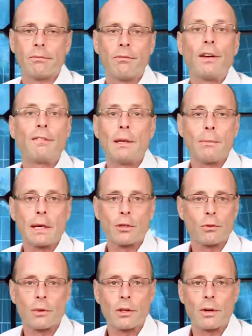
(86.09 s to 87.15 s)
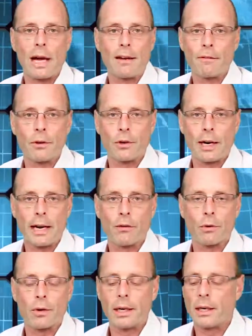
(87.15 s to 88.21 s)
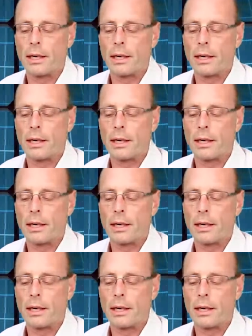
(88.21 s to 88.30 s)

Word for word: 50 pictures with their iPhone or Android,